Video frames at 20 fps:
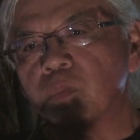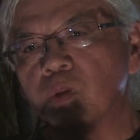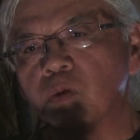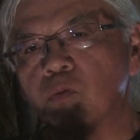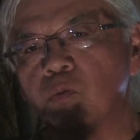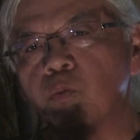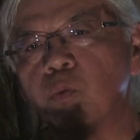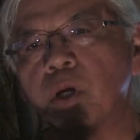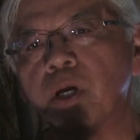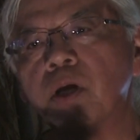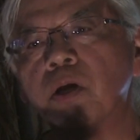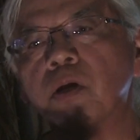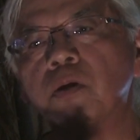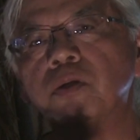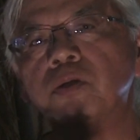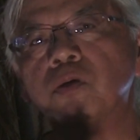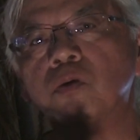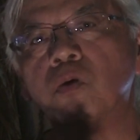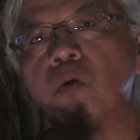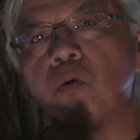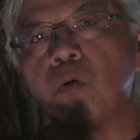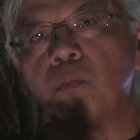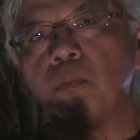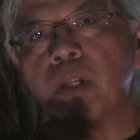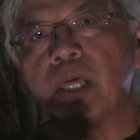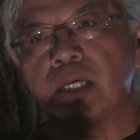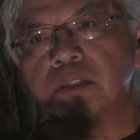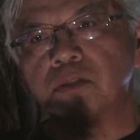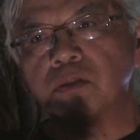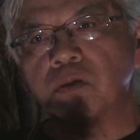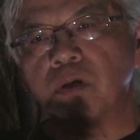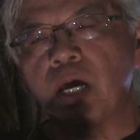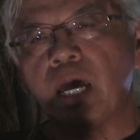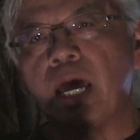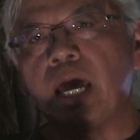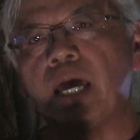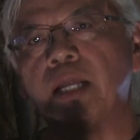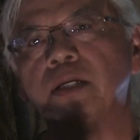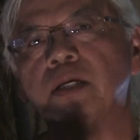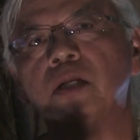where your homelands are
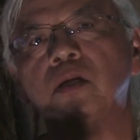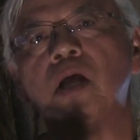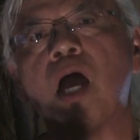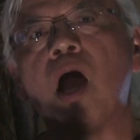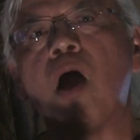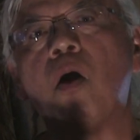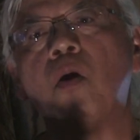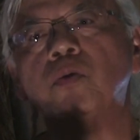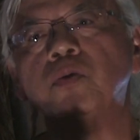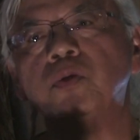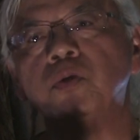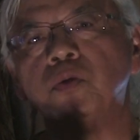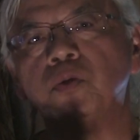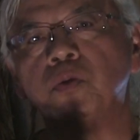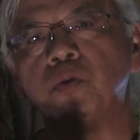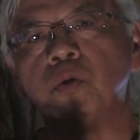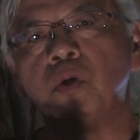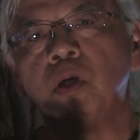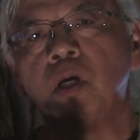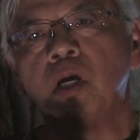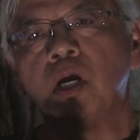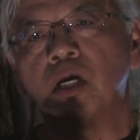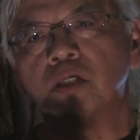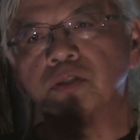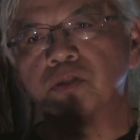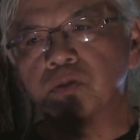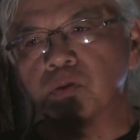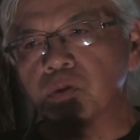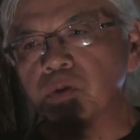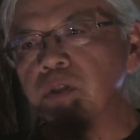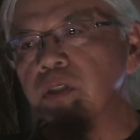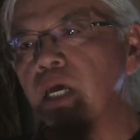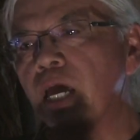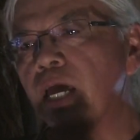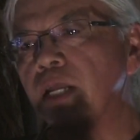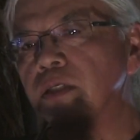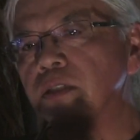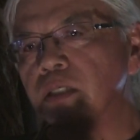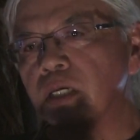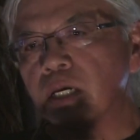at and how you assert
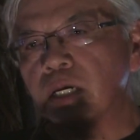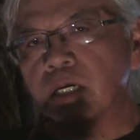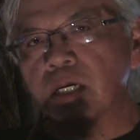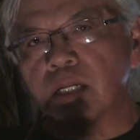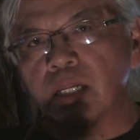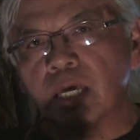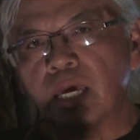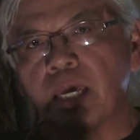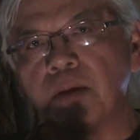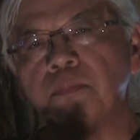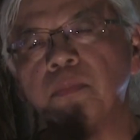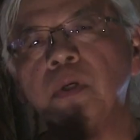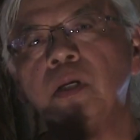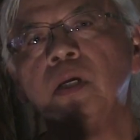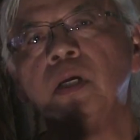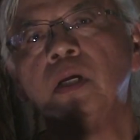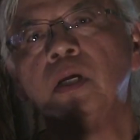that claim.